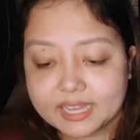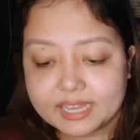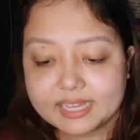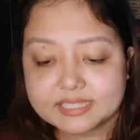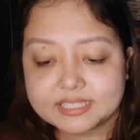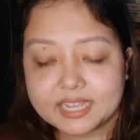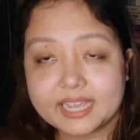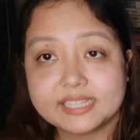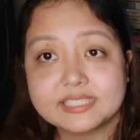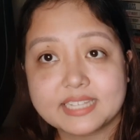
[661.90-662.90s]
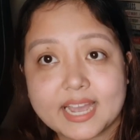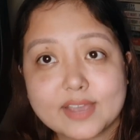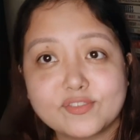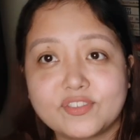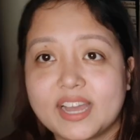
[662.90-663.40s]
It's a
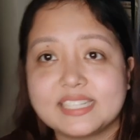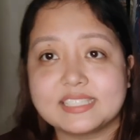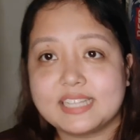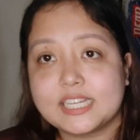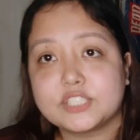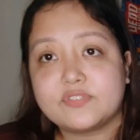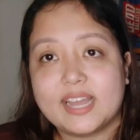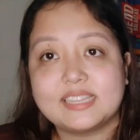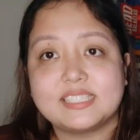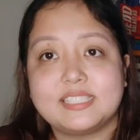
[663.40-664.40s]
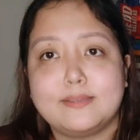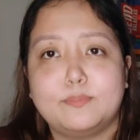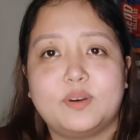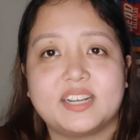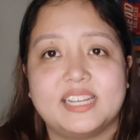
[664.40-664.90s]
sci-fi slash fantasy
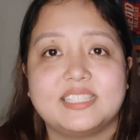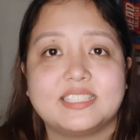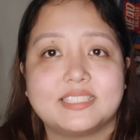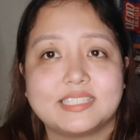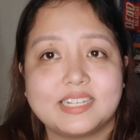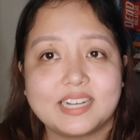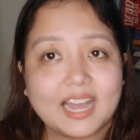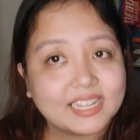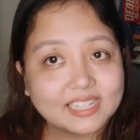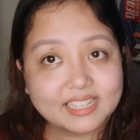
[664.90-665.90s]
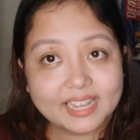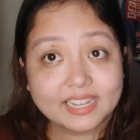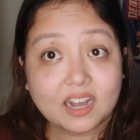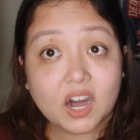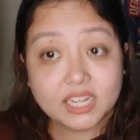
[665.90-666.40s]
book. It's kind of
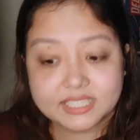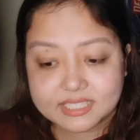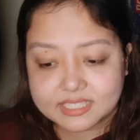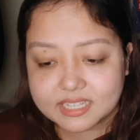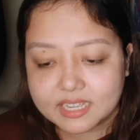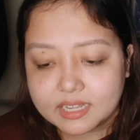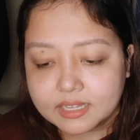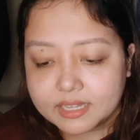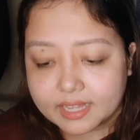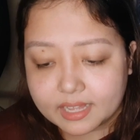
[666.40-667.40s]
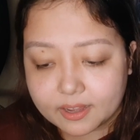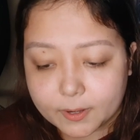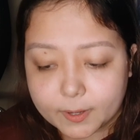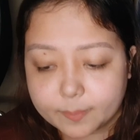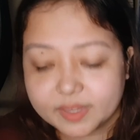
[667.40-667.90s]
like Odyssey.
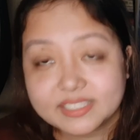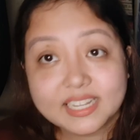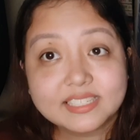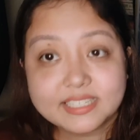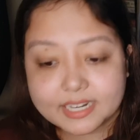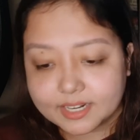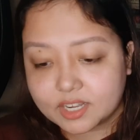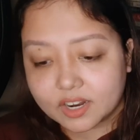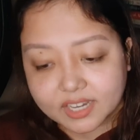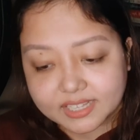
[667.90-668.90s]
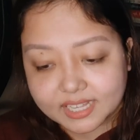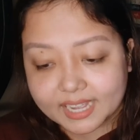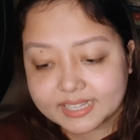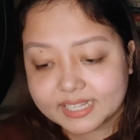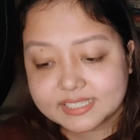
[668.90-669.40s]
It says here,
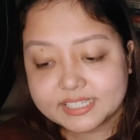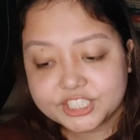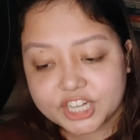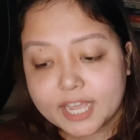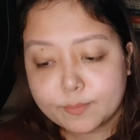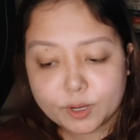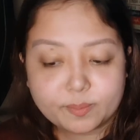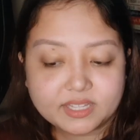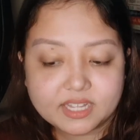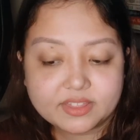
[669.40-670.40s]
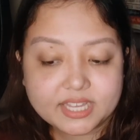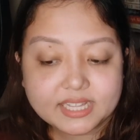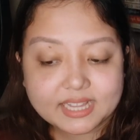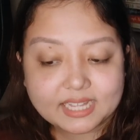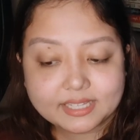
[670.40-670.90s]
Coraline is a shy mermaid in the
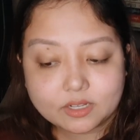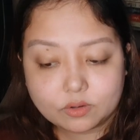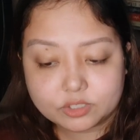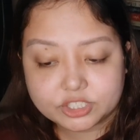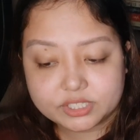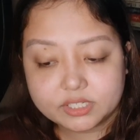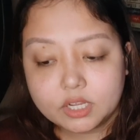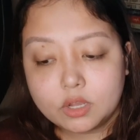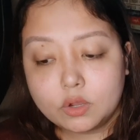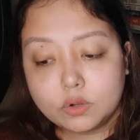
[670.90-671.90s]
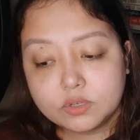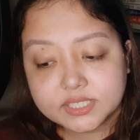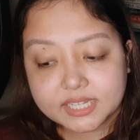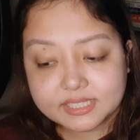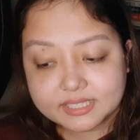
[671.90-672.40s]
Atlantic Ocean
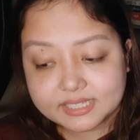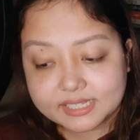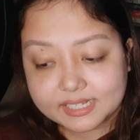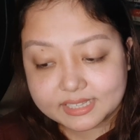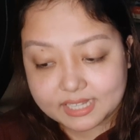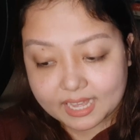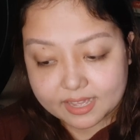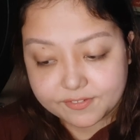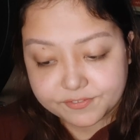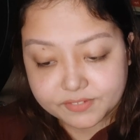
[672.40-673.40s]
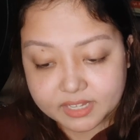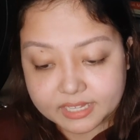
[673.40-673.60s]
whose idyllic life